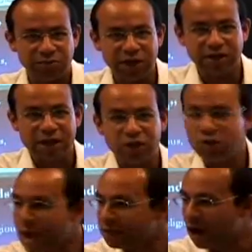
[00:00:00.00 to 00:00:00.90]
meaning that you
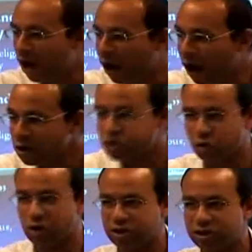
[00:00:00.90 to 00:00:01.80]
have all
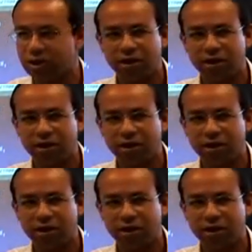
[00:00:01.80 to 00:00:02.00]
sorts